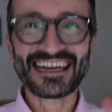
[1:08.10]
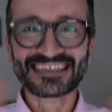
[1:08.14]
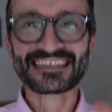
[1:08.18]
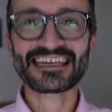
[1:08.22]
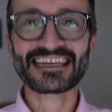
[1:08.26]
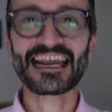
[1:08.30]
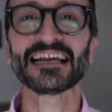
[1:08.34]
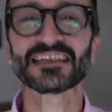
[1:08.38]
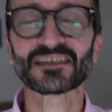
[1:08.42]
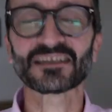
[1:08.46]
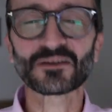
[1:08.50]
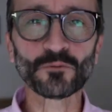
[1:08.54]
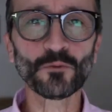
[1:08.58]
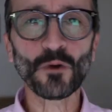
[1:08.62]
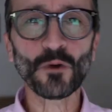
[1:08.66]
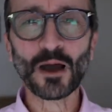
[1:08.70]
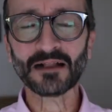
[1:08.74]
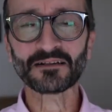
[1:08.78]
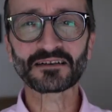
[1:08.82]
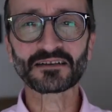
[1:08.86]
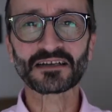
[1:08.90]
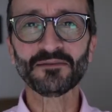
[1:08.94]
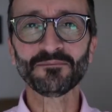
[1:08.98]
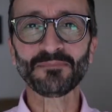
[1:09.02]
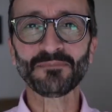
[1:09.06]
Yes,
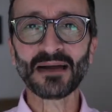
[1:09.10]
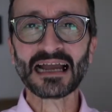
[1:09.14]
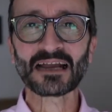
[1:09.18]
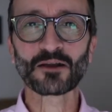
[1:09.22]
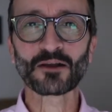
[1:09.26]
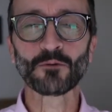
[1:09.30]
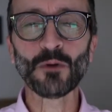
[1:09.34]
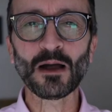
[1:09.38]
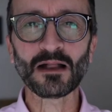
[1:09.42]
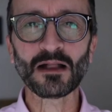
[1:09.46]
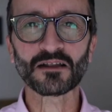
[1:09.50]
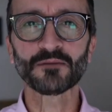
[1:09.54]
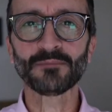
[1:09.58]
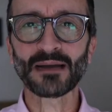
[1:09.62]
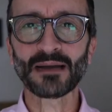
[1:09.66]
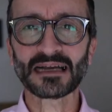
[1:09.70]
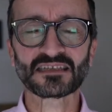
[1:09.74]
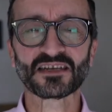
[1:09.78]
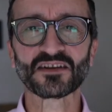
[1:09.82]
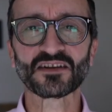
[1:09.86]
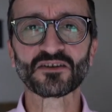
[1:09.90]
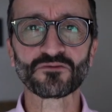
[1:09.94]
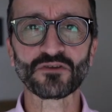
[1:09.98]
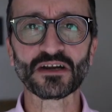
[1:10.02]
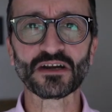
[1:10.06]
welcome back
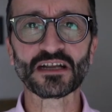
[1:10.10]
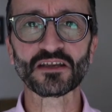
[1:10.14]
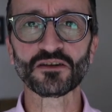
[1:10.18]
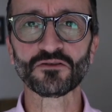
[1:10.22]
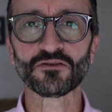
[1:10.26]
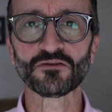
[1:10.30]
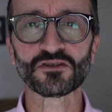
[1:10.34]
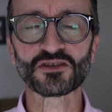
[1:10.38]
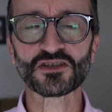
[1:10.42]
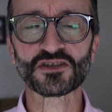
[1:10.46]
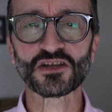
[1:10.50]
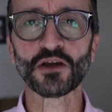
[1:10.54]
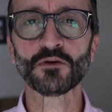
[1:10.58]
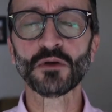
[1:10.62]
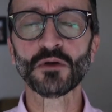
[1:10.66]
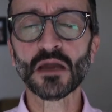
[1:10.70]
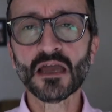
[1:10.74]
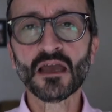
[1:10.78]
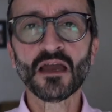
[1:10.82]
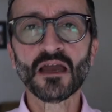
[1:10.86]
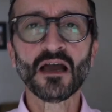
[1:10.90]
to the Running Guru Show.